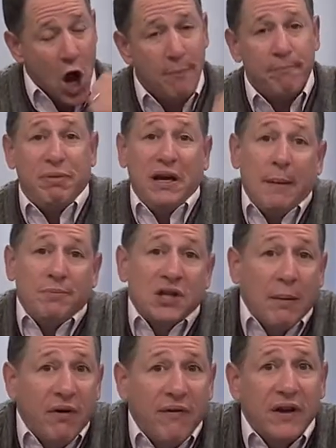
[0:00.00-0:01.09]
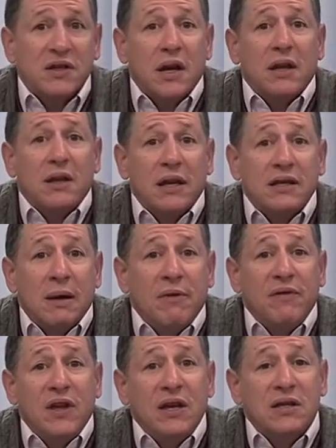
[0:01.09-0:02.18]
beat up some of us on some
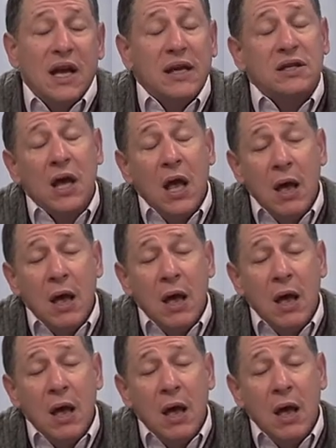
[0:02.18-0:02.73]
of these things,